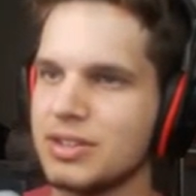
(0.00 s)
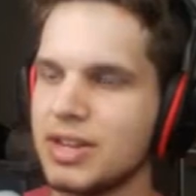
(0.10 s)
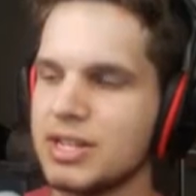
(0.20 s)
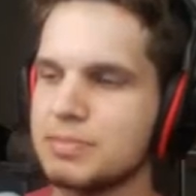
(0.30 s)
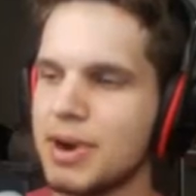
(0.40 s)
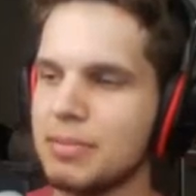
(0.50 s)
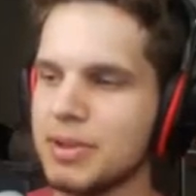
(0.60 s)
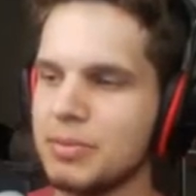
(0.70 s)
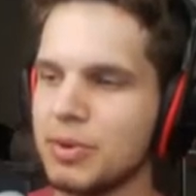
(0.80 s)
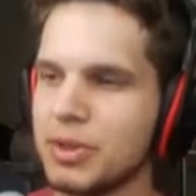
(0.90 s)
It's
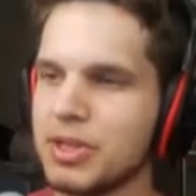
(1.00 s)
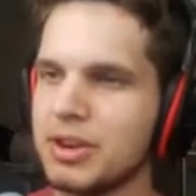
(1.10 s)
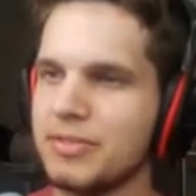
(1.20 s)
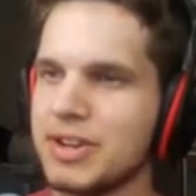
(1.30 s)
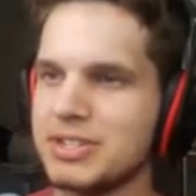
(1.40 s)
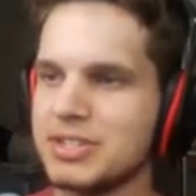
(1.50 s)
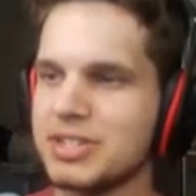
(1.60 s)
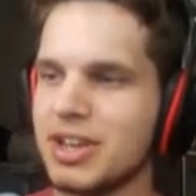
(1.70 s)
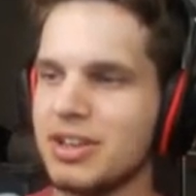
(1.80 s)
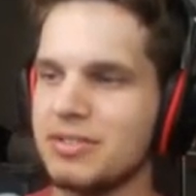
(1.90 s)
probably worth it if I just
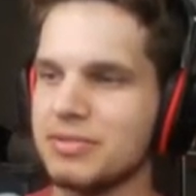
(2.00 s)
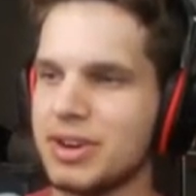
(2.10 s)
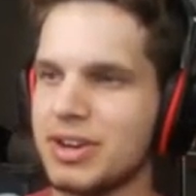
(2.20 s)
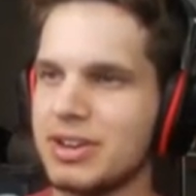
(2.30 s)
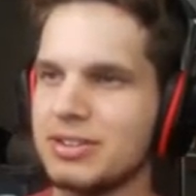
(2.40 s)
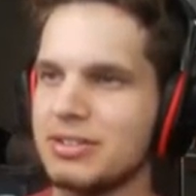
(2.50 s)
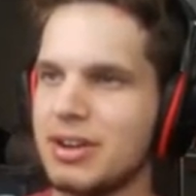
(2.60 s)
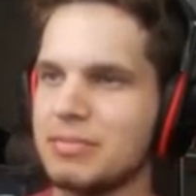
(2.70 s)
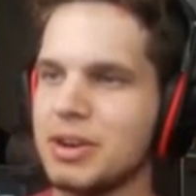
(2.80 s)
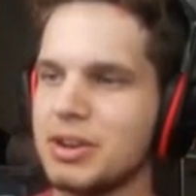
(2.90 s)
save, right?
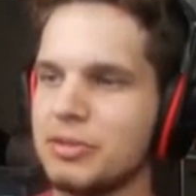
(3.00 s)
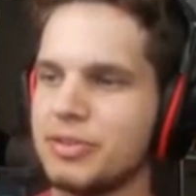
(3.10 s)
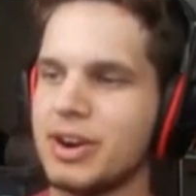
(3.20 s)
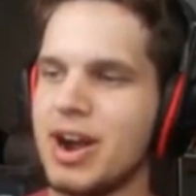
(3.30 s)
I'm going to go for